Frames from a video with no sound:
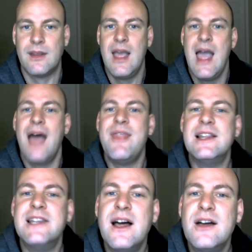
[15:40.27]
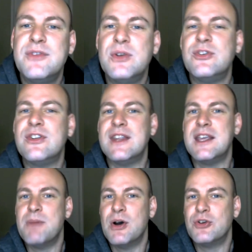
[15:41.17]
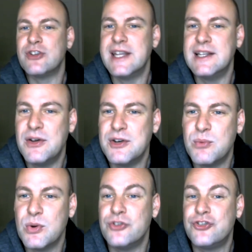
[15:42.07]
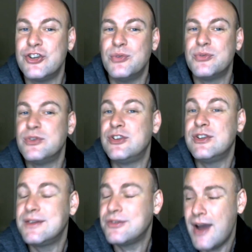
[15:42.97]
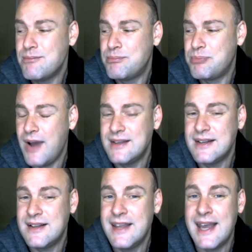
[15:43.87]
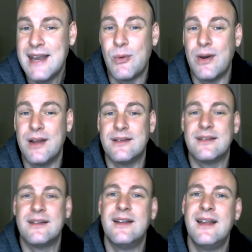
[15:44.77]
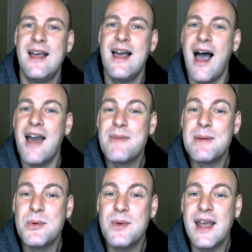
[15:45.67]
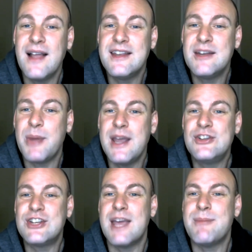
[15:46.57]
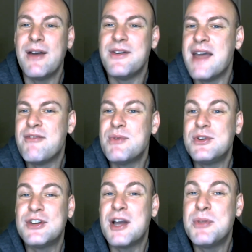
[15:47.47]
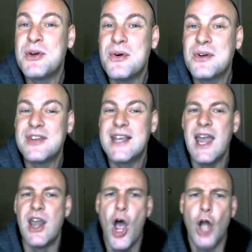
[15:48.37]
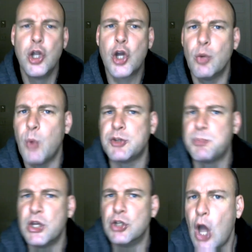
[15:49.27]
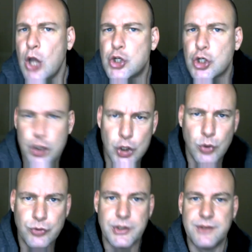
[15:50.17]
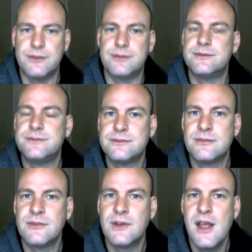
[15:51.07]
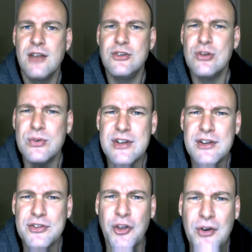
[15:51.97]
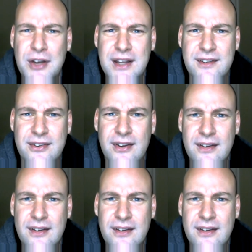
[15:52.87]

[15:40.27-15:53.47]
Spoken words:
And they love using the emotionally loaded word children to describe practically anyone. I remember when Elliot Page came out and everyone took up the chorus again. Look at what's being done to children. Dude's in his 30s.